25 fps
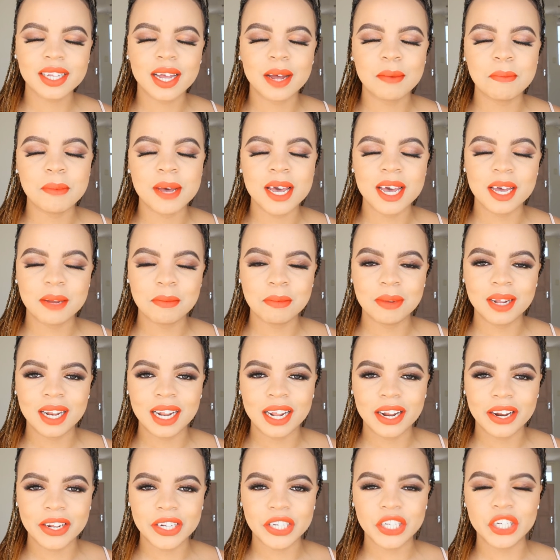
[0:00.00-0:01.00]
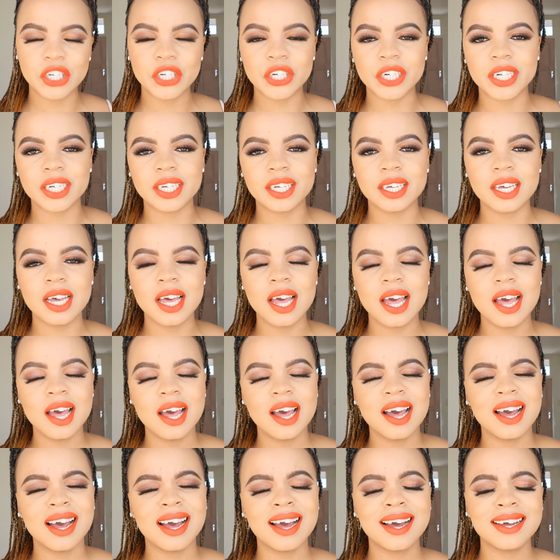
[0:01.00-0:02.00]
I'm at G,
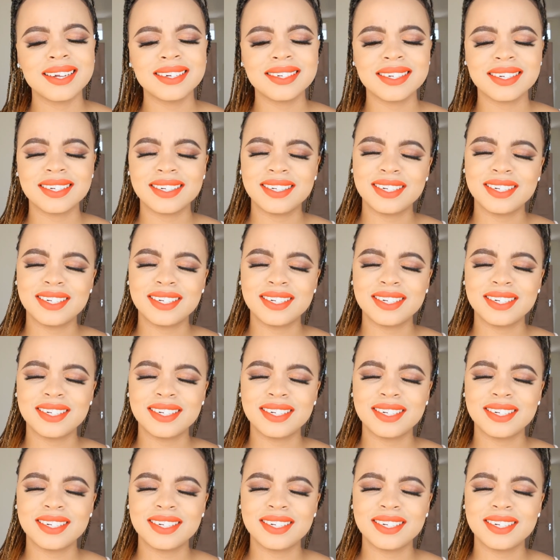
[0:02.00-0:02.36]
and